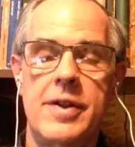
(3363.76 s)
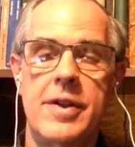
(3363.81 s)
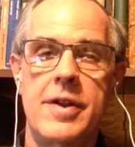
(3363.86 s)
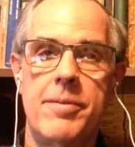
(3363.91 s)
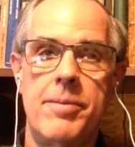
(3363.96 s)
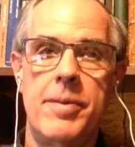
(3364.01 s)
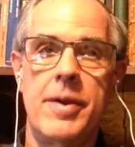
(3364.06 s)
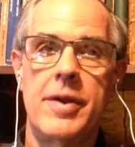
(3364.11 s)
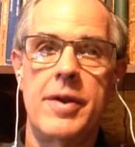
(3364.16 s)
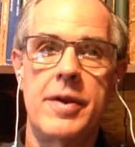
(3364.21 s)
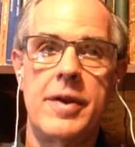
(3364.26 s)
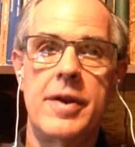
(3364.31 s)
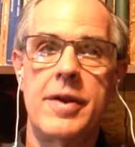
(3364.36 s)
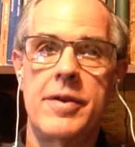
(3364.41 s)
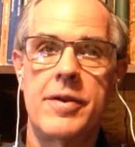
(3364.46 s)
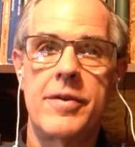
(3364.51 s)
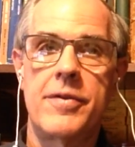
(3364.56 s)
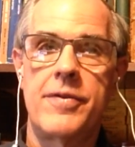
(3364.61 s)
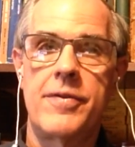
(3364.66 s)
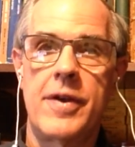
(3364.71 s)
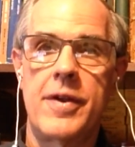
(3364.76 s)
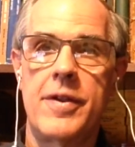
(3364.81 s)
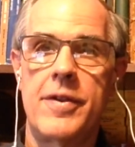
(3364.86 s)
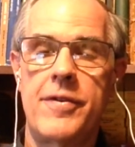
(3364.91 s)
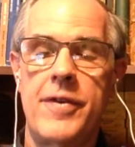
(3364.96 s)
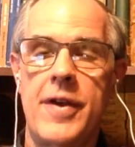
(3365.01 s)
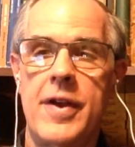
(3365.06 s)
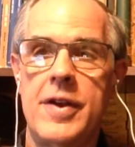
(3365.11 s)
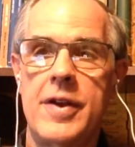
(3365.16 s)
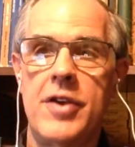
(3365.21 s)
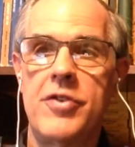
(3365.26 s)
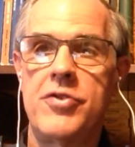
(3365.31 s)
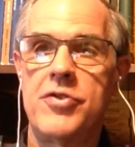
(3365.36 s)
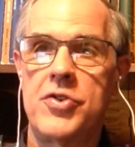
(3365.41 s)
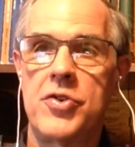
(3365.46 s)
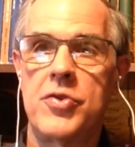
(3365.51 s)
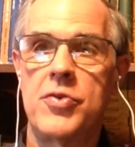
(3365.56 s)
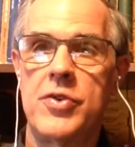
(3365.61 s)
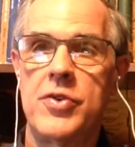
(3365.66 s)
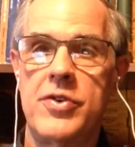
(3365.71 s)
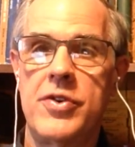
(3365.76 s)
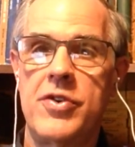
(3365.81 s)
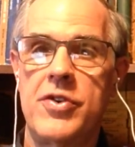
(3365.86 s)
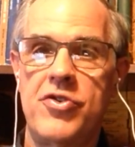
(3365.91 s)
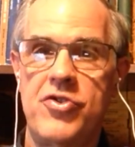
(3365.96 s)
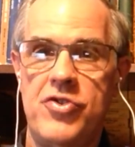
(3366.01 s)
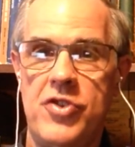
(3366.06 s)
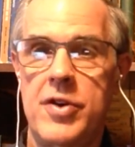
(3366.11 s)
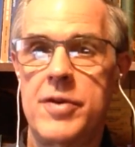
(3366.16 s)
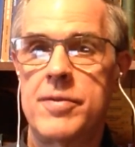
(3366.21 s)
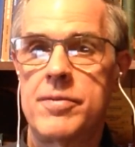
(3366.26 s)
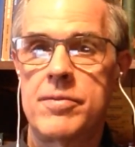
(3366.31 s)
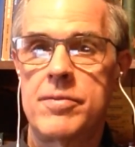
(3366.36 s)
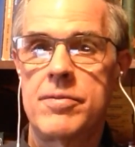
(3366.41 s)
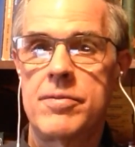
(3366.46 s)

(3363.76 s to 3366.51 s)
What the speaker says: the ability of the foundation to resist shear.